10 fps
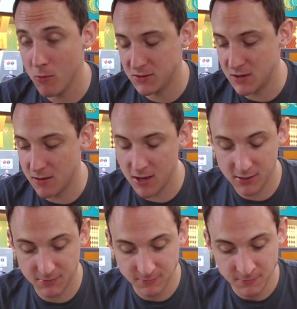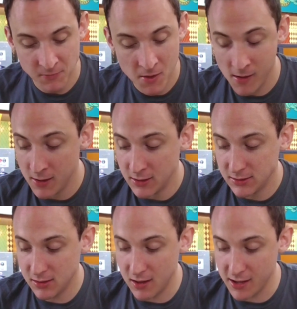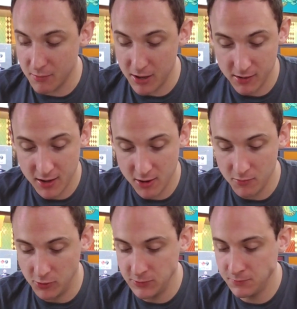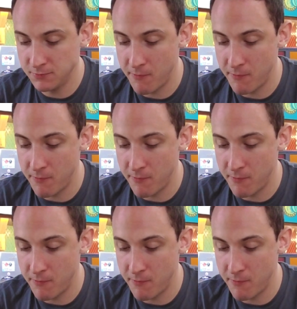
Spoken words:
What's not like to like about caramel?